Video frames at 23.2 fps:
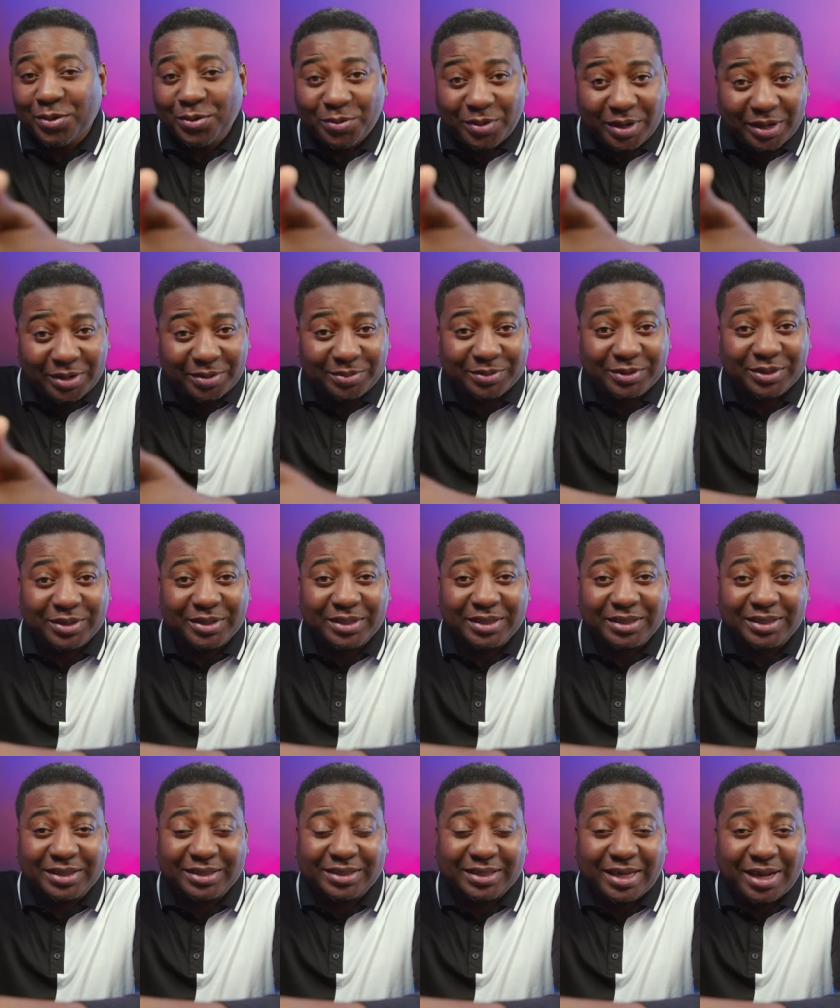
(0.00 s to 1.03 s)
welcome to
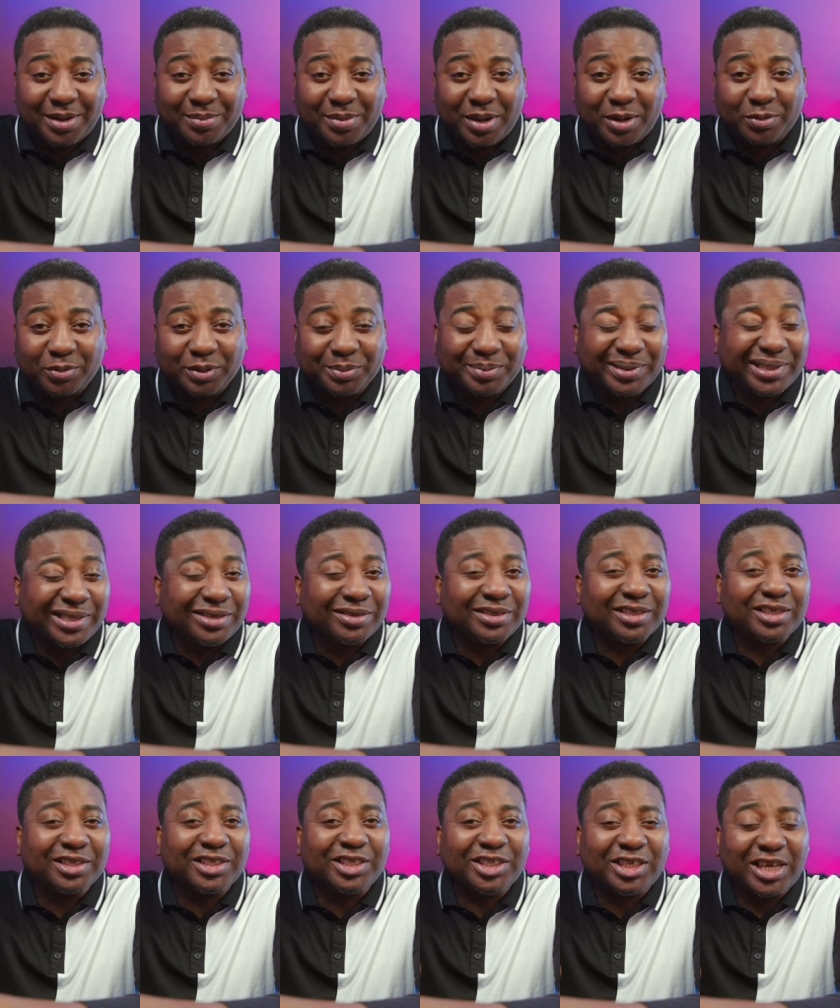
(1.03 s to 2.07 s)
another time out with me on
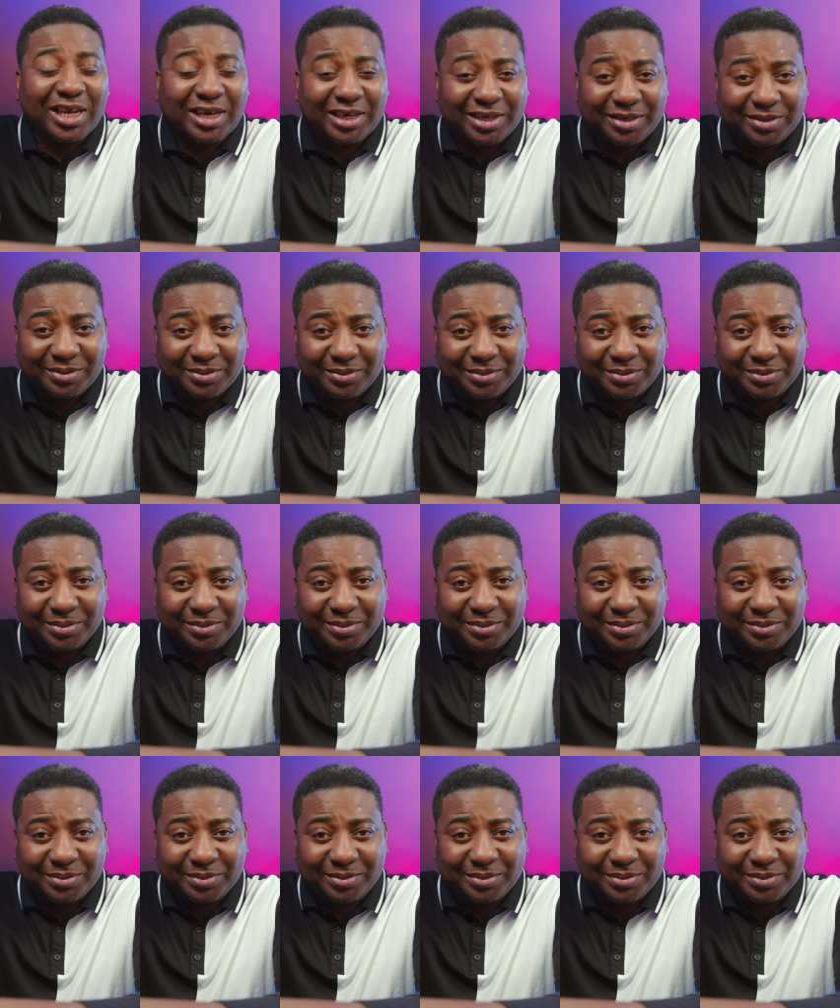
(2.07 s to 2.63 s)
the channel.